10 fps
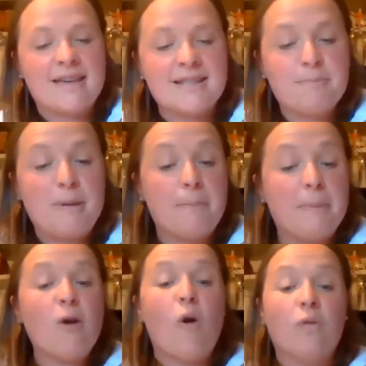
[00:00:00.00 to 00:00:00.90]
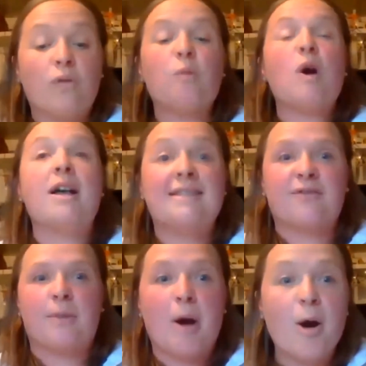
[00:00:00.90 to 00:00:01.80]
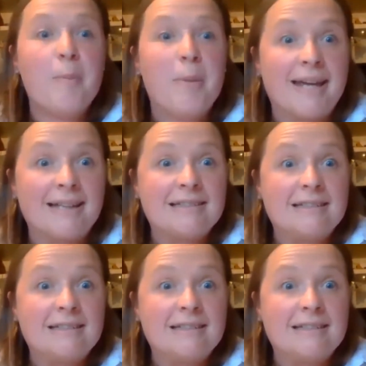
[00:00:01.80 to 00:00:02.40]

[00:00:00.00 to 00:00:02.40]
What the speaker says: can speak beyond the words of the pulpit.